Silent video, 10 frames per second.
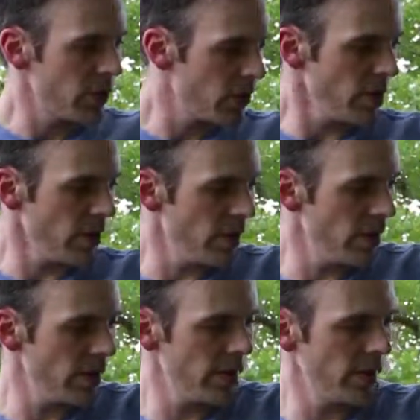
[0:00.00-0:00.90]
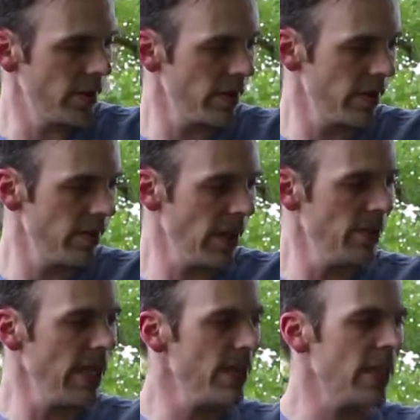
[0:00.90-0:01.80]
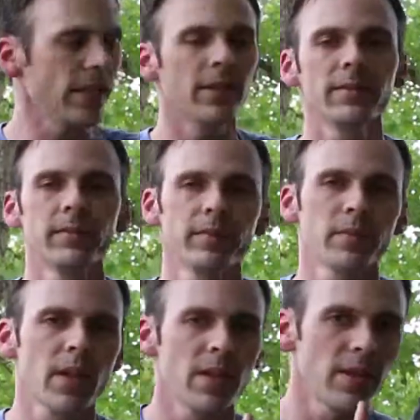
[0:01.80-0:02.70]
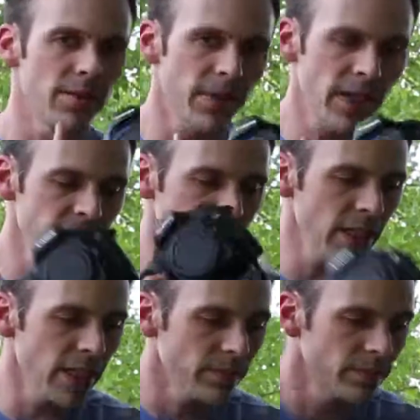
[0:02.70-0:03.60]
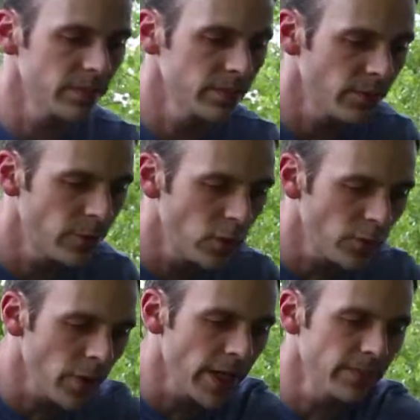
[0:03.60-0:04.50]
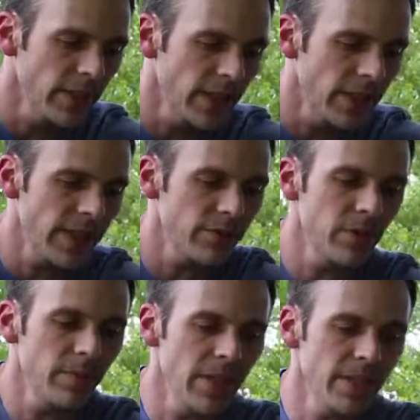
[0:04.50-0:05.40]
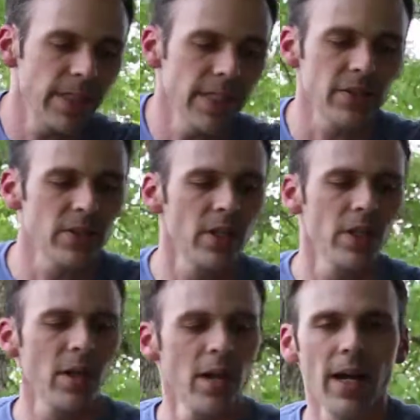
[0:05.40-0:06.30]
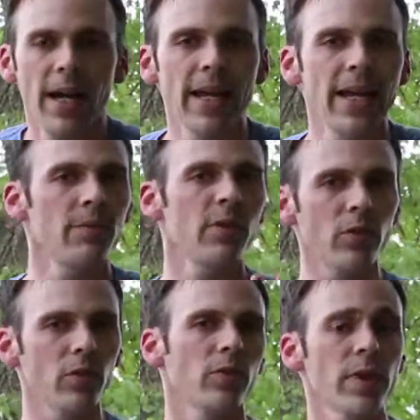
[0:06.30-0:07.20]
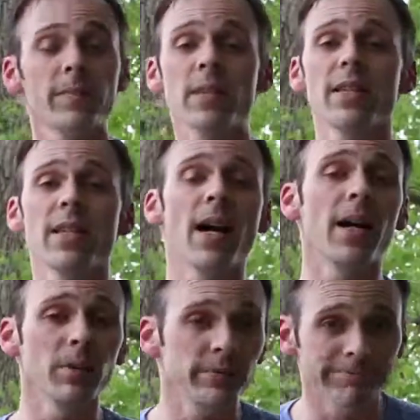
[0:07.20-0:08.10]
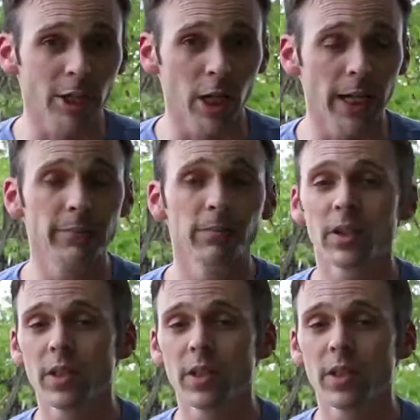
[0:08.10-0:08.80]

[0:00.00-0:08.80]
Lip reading: so my baby, the 5D full frame. Now I have to admit, yes, I am a full frame snob, all right?